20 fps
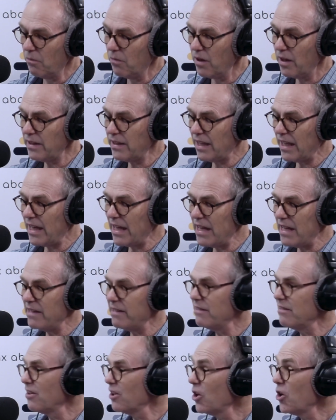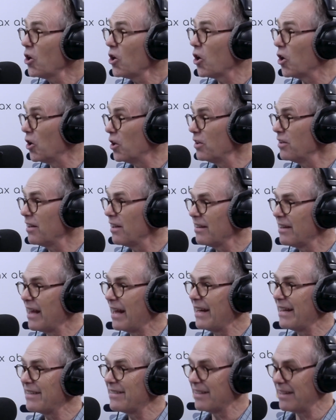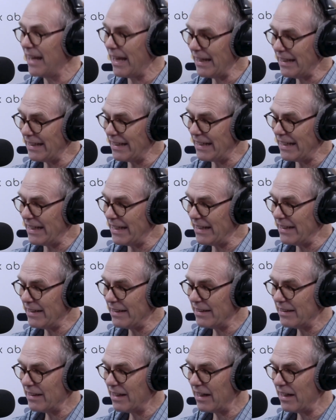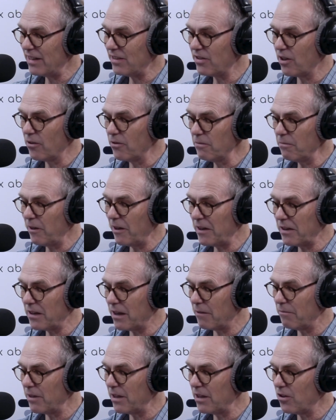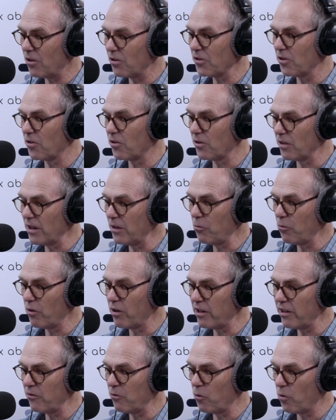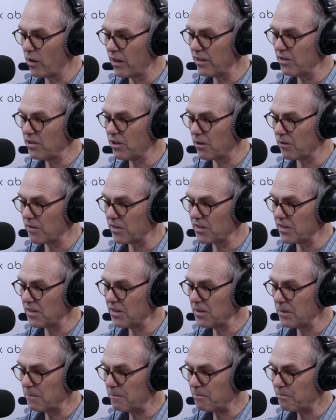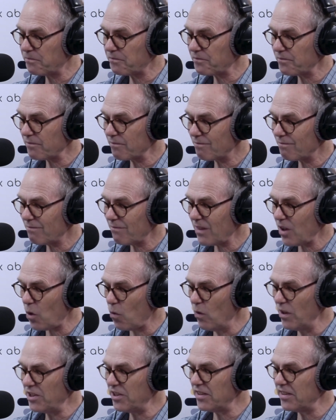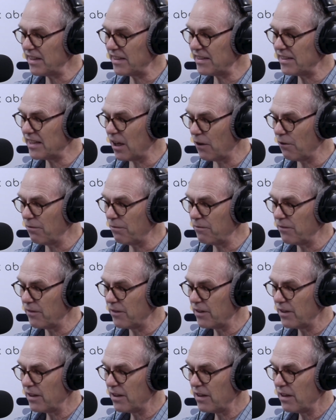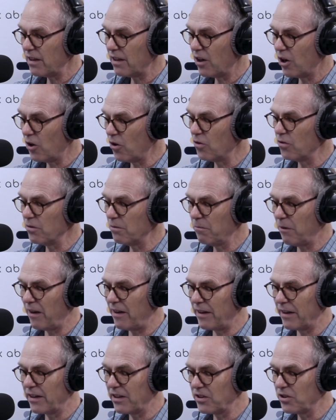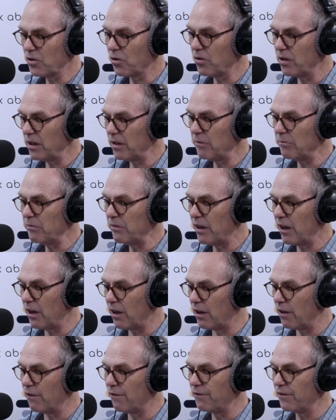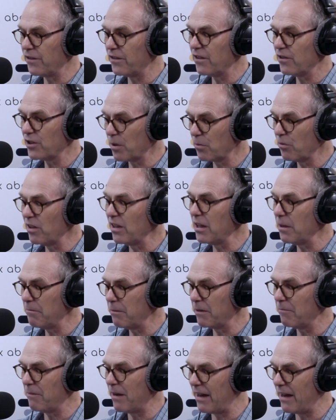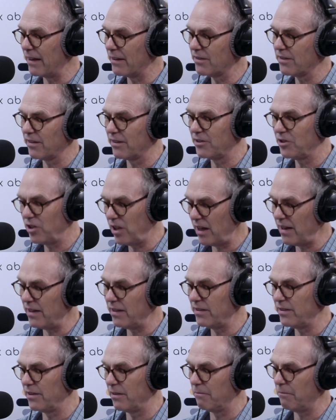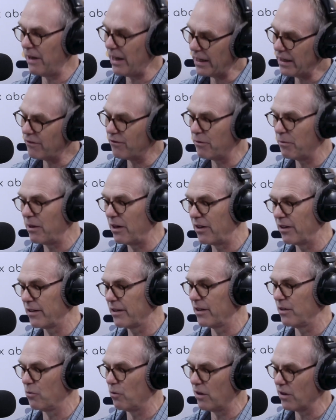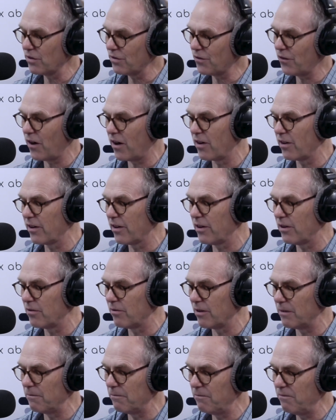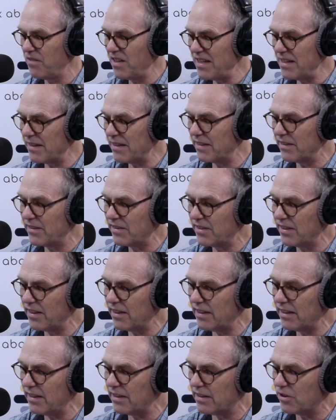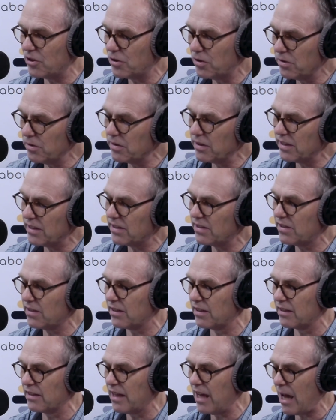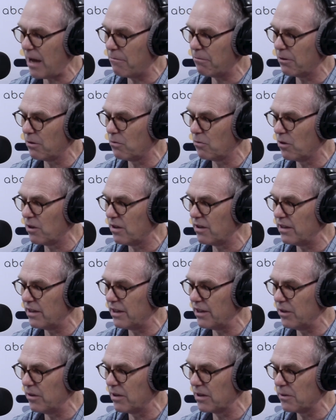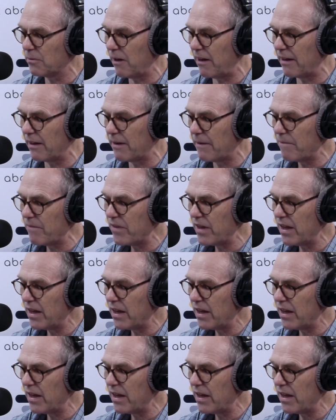But they learned that it's an entity that is owned by a company called Early Warning Services, which is itself owned by a consortium of some really big banks like Chase and Bank of America and Wells Fargo and PNC and Truist and Capital One and U.S. Bank.